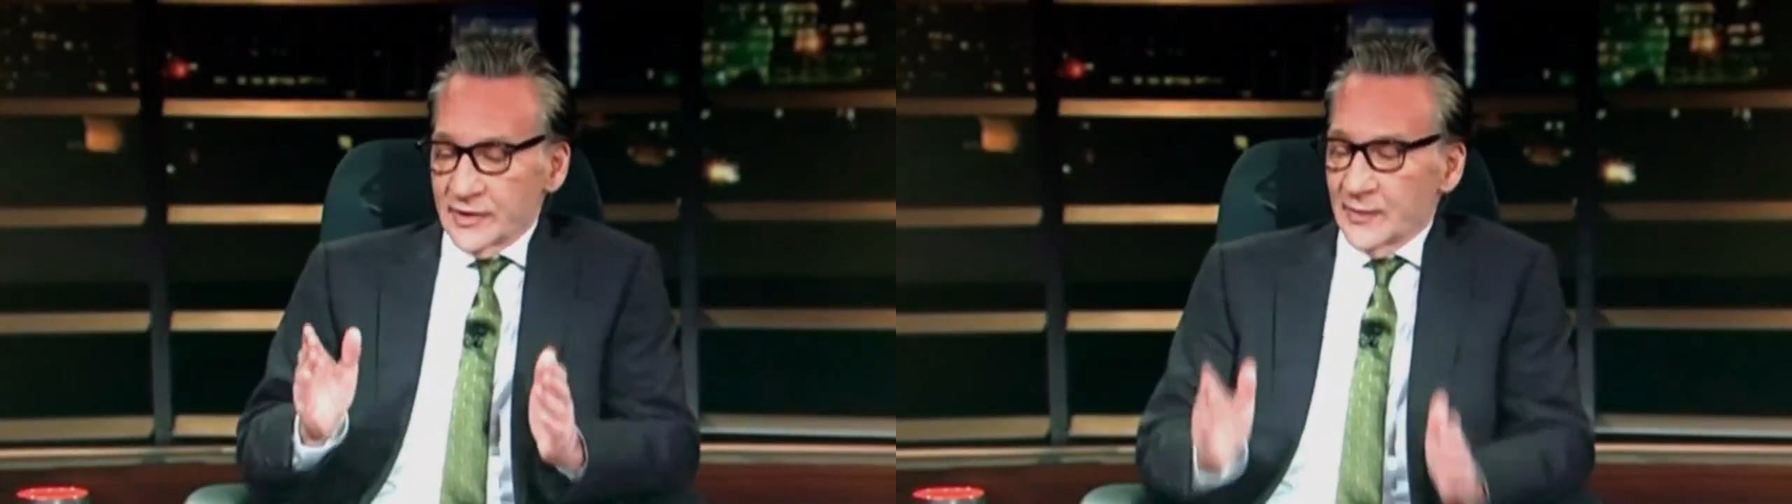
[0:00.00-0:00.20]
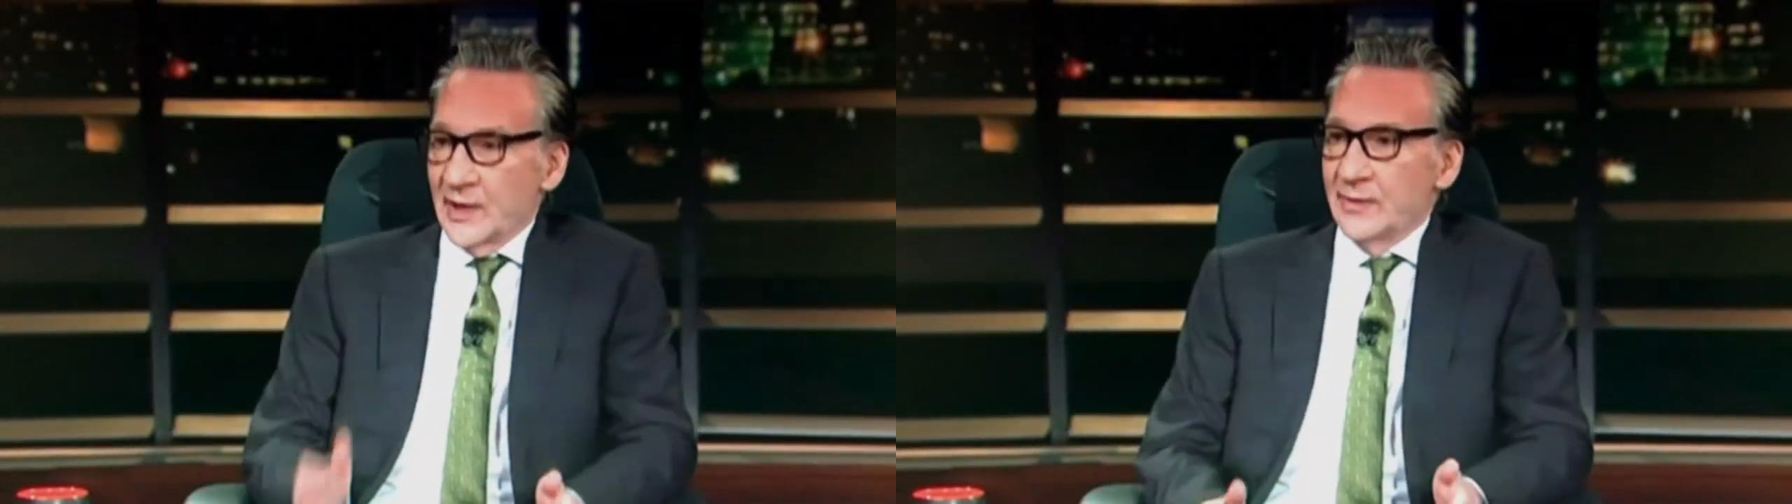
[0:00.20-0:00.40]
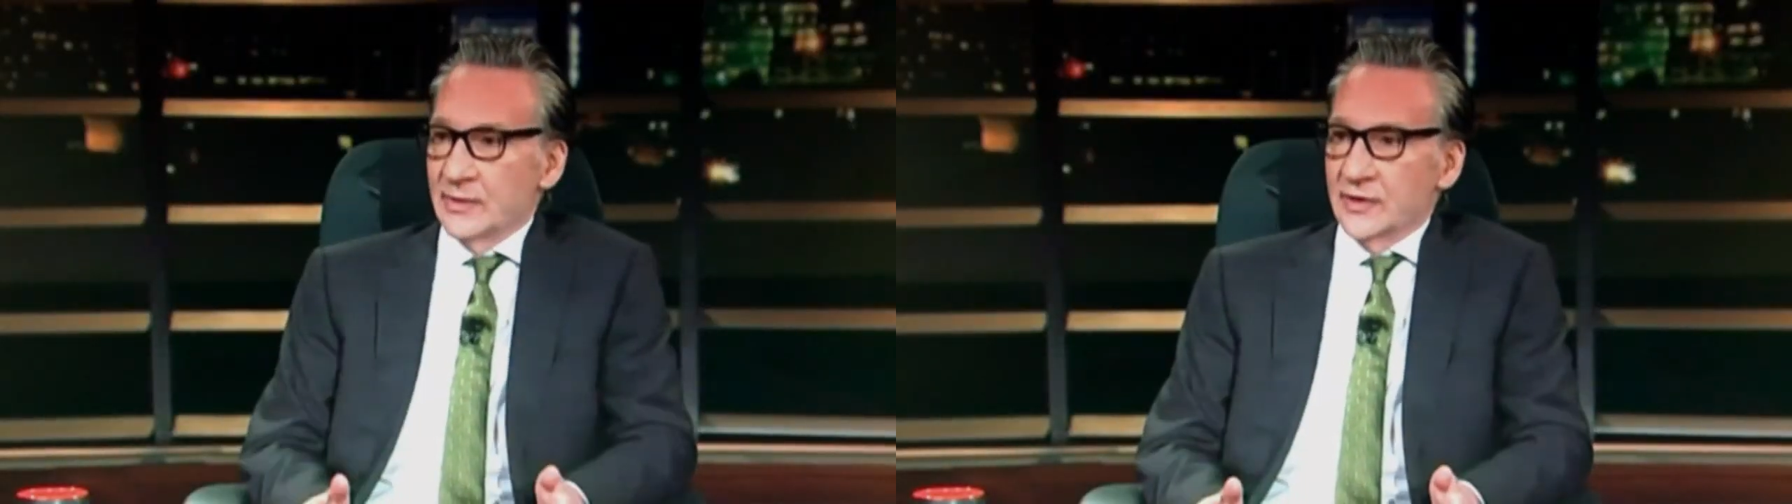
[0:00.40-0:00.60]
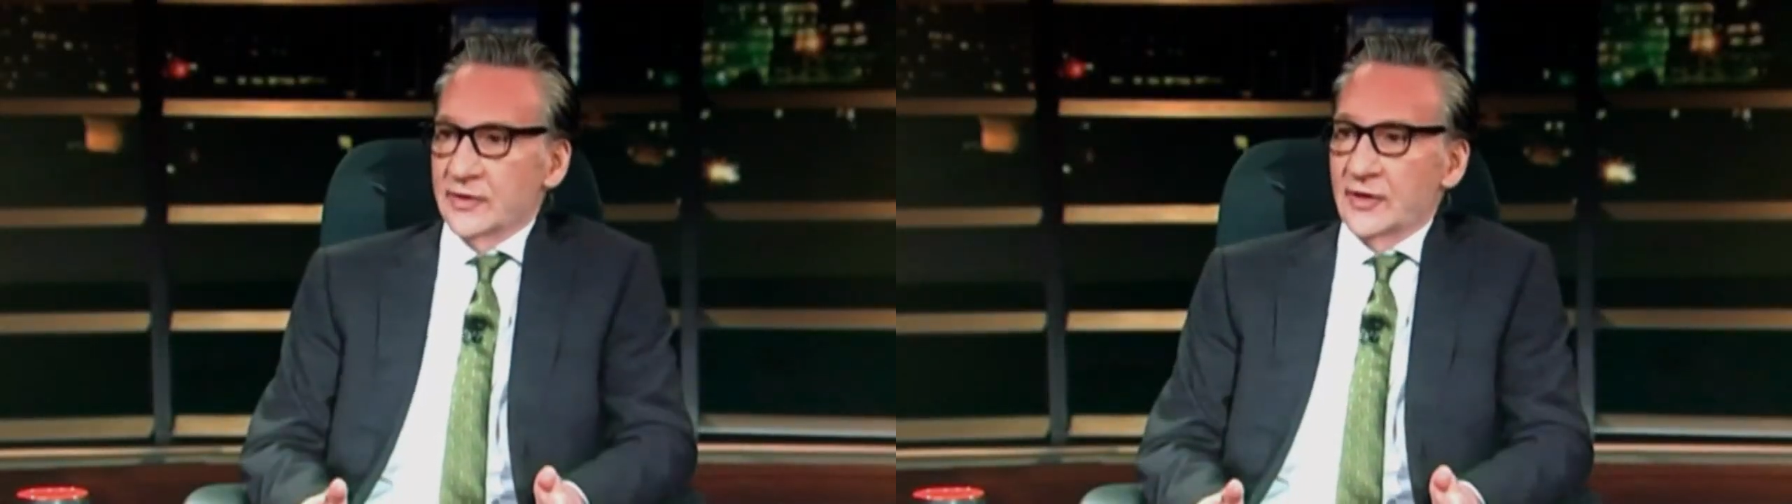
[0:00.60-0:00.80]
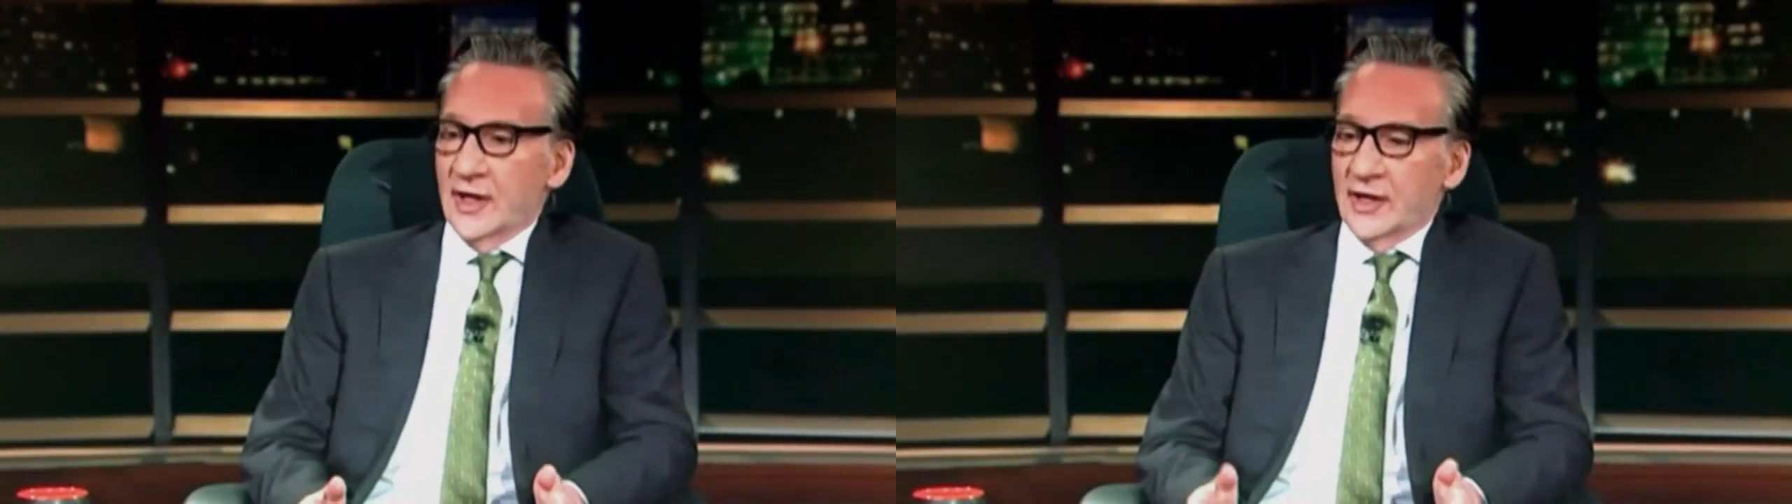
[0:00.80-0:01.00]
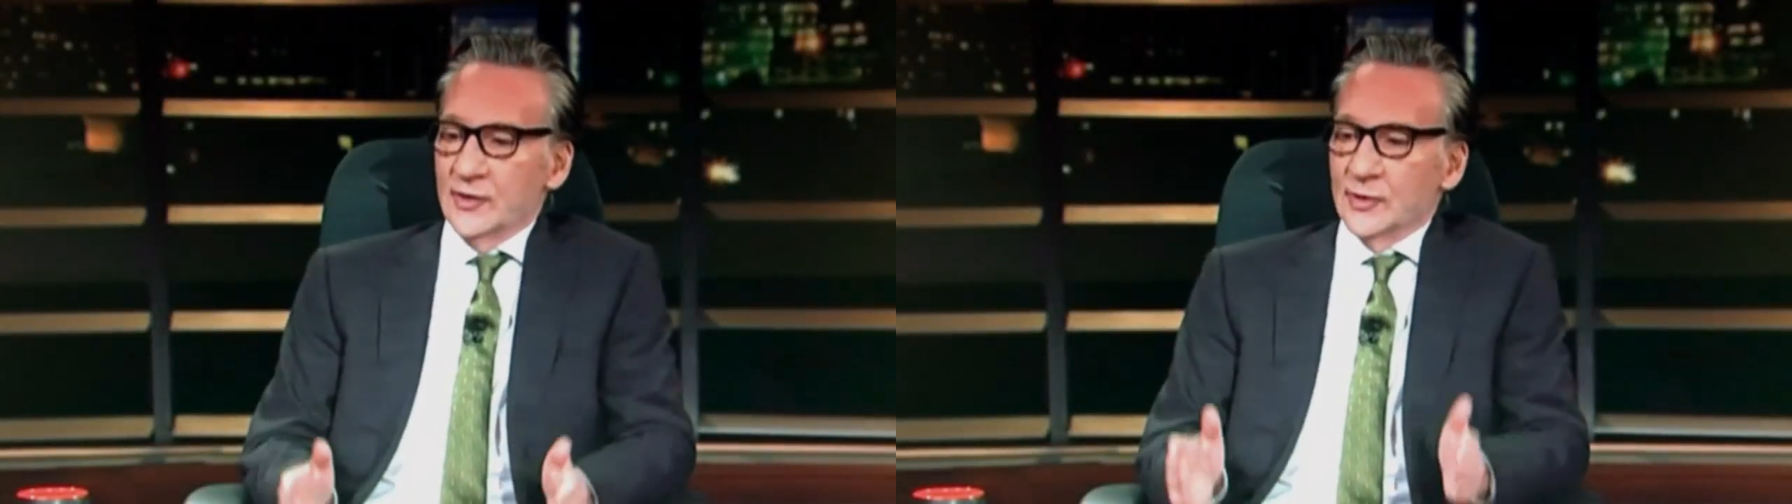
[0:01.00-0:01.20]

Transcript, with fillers: with the people and say